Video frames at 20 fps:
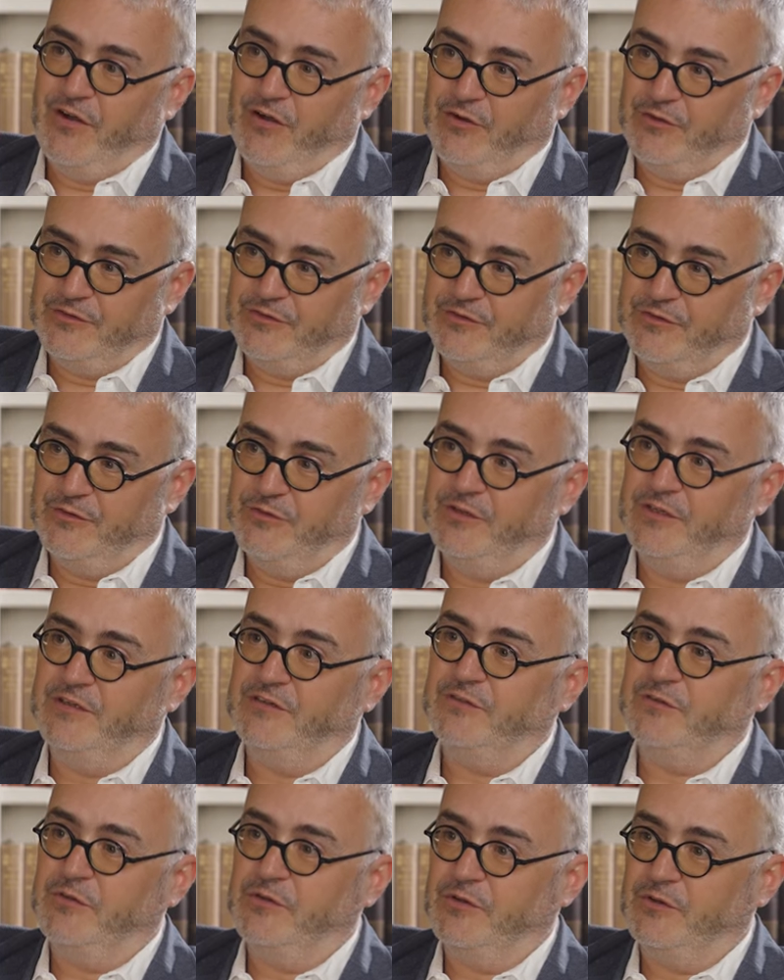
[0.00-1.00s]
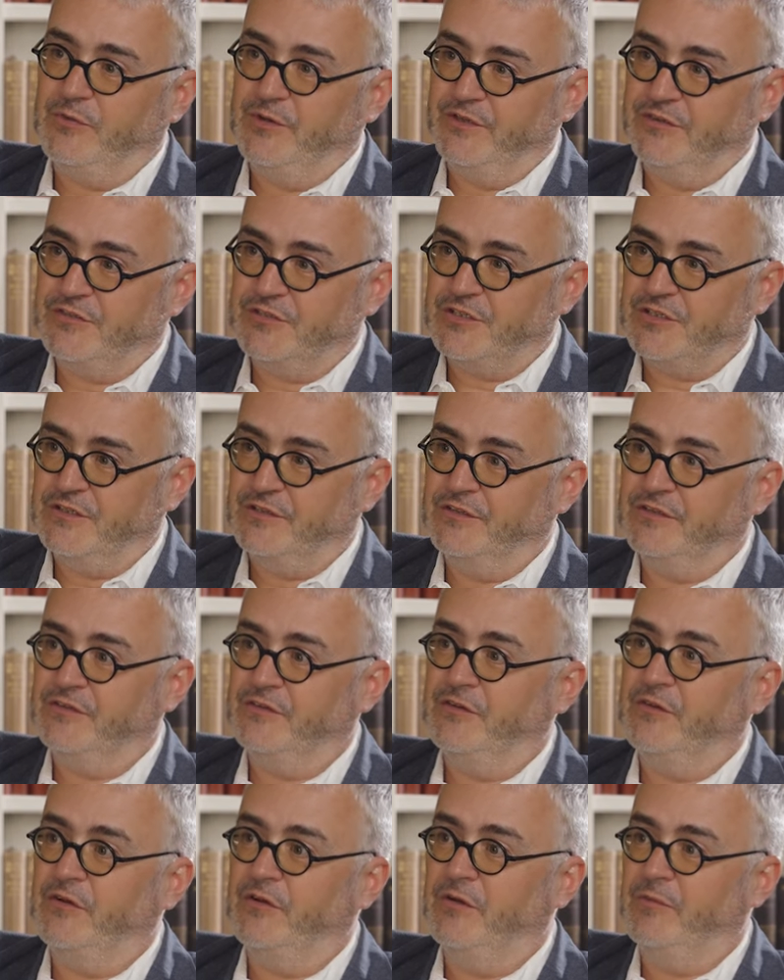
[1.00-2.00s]
also leads to the
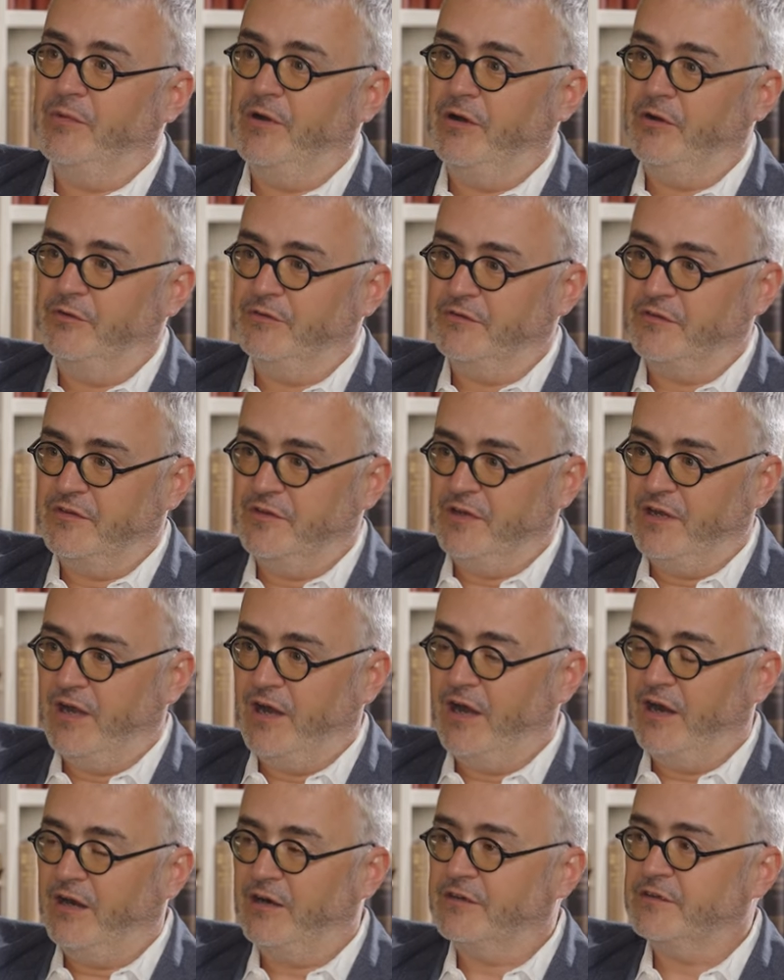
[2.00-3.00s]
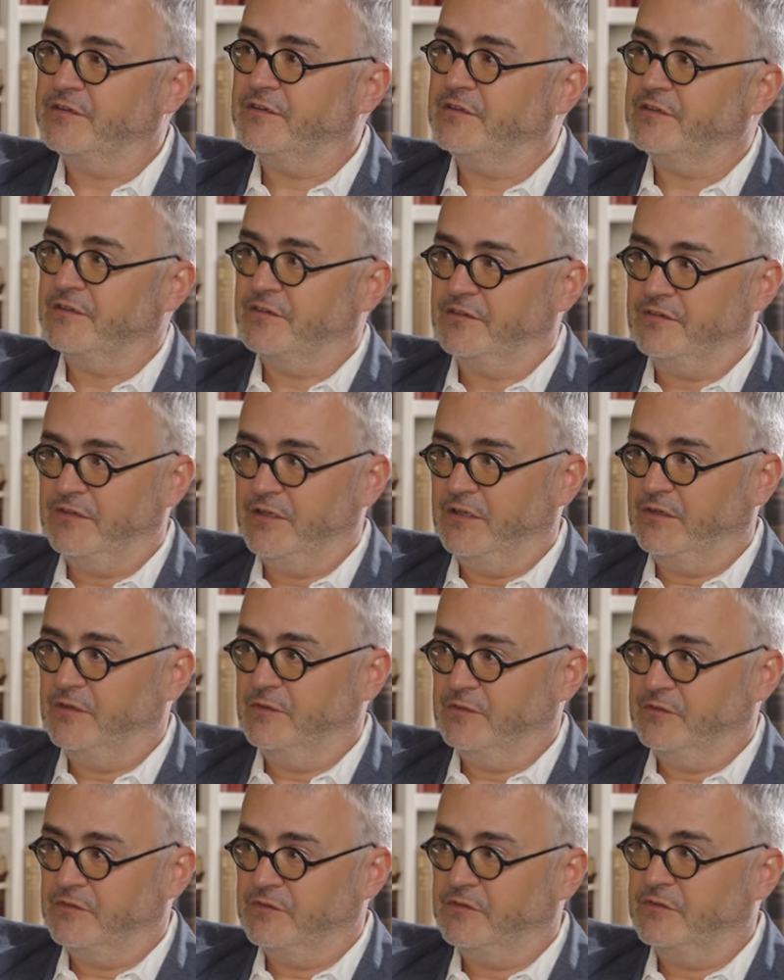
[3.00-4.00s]
question about the art
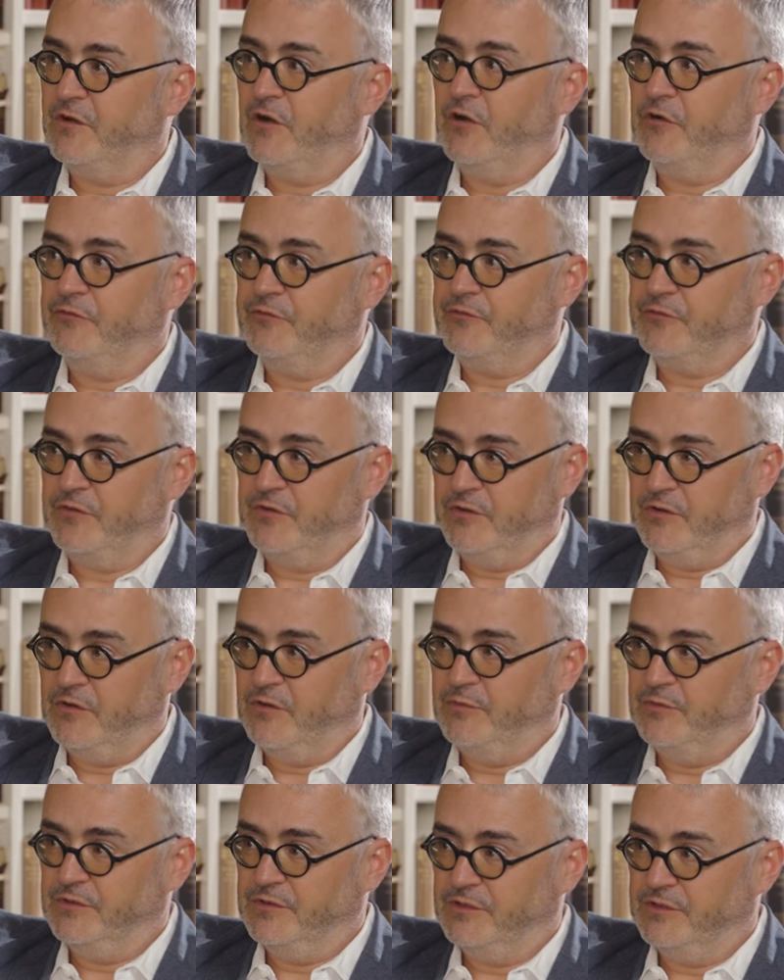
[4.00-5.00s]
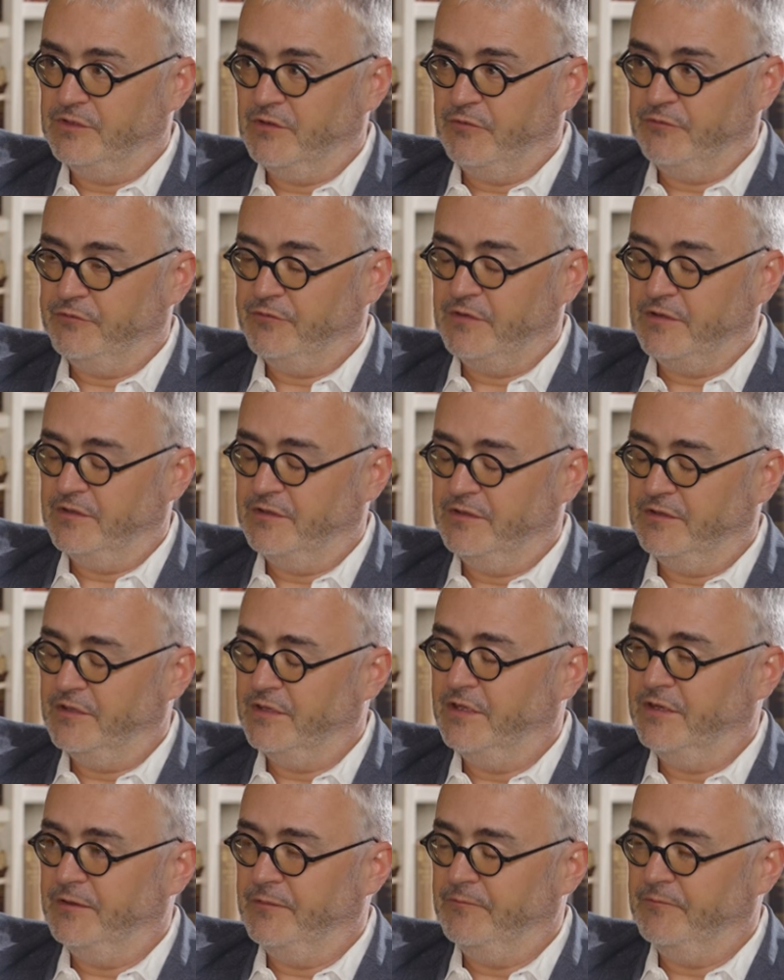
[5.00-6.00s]
status of the communi- of the
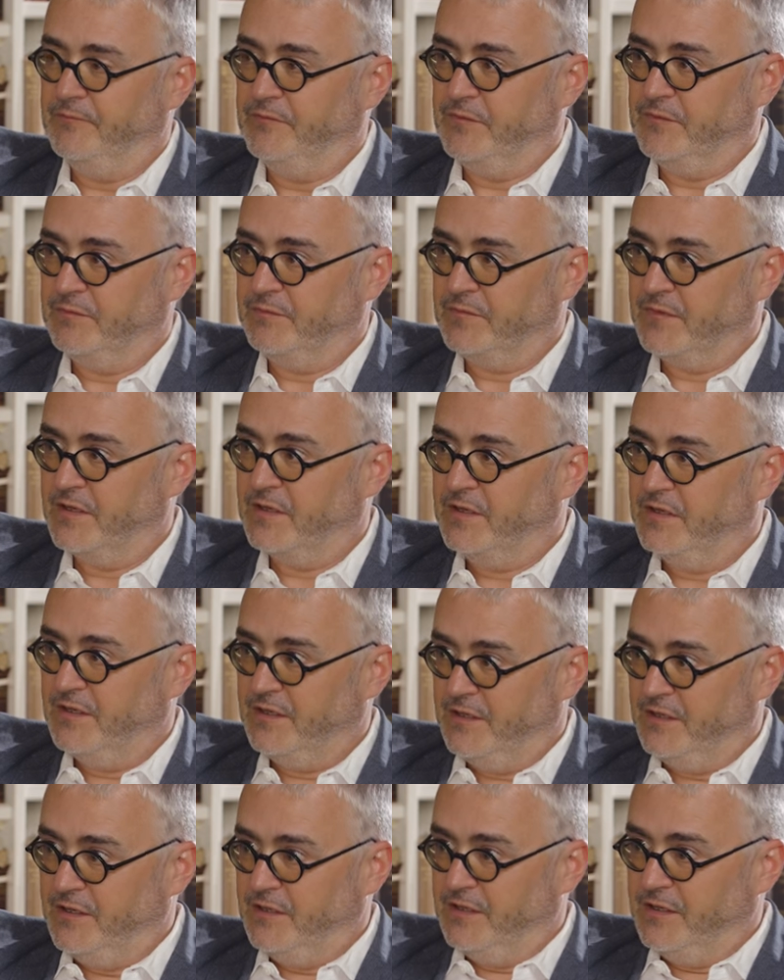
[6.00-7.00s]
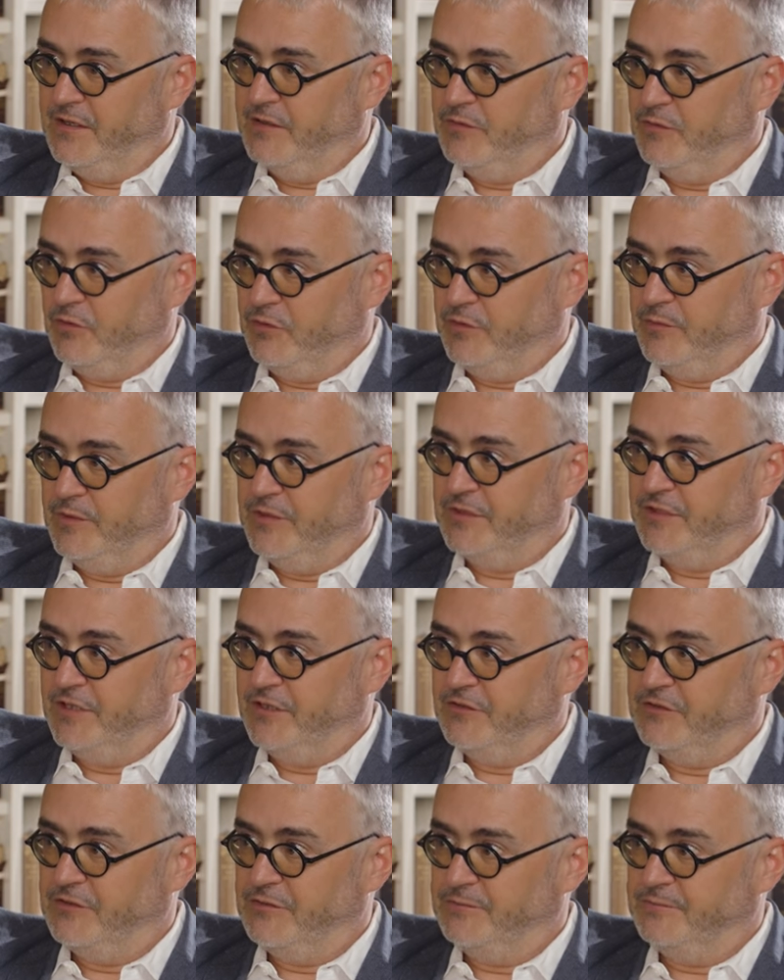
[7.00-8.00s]
um,
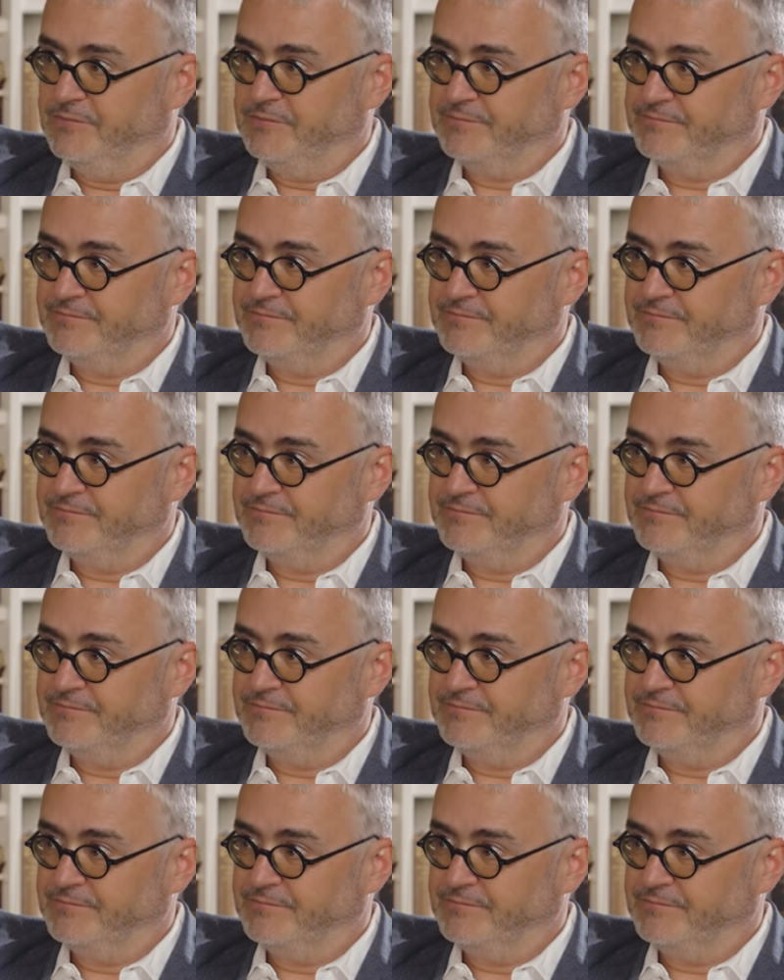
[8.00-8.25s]
documentation.